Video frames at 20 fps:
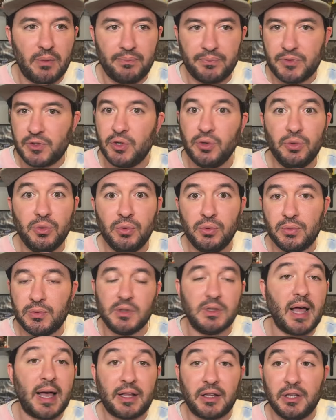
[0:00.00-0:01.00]
two
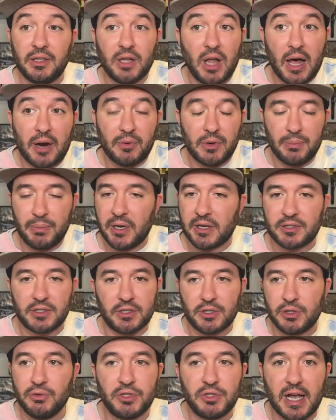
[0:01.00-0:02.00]
likely lottery picks
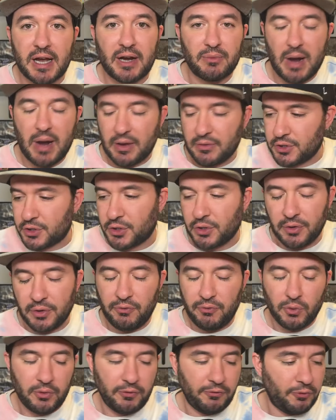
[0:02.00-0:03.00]
and two second rounders,
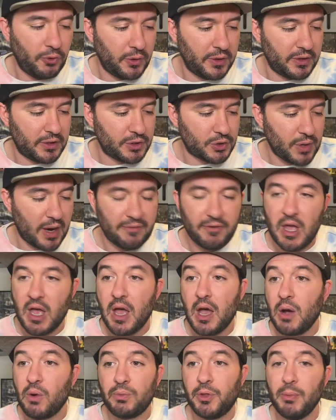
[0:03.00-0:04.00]
34 and 40 in this draft.
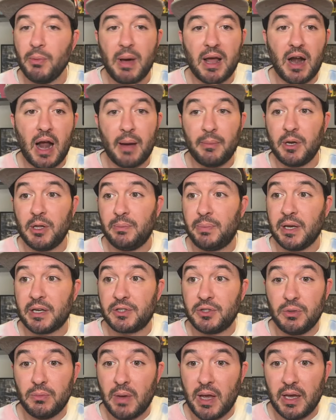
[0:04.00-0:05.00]
No matter how many
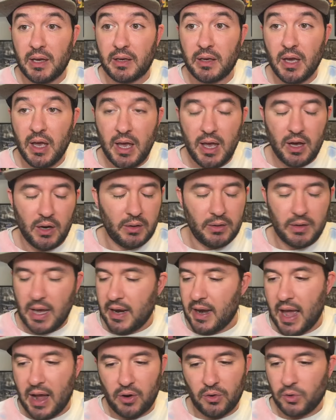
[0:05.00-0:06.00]
picks you make
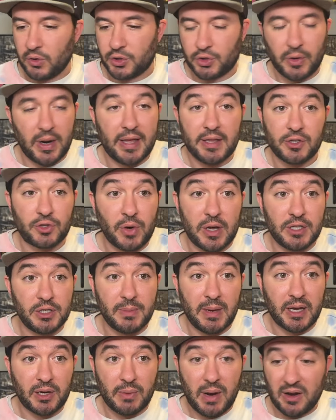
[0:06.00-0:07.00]
and trades you
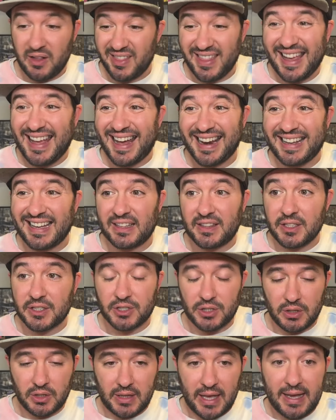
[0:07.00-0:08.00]
make around it, they got to get
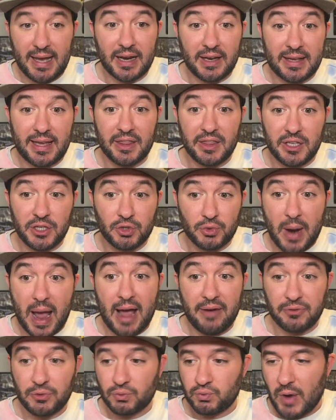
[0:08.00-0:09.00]
the
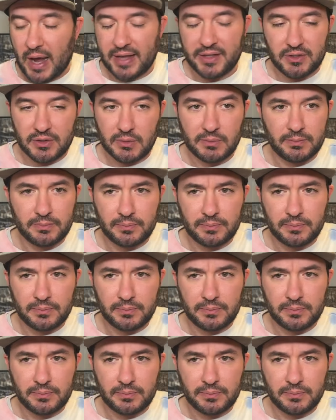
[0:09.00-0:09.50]
draft right.